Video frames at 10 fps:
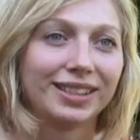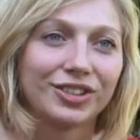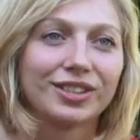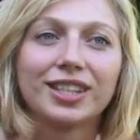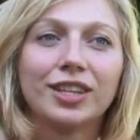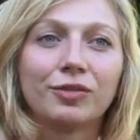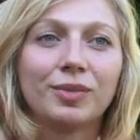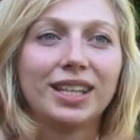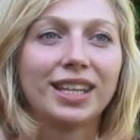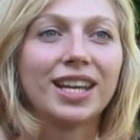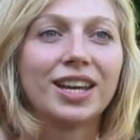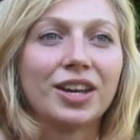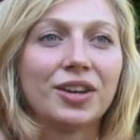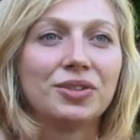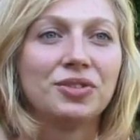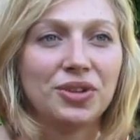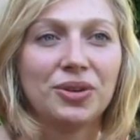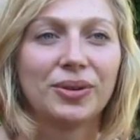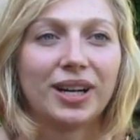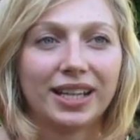and just give me
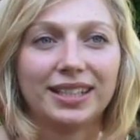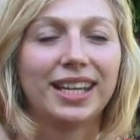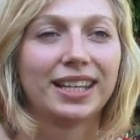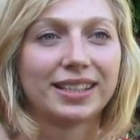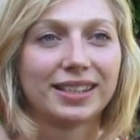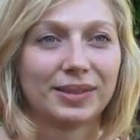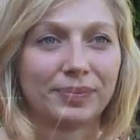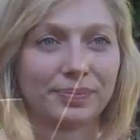new ideas.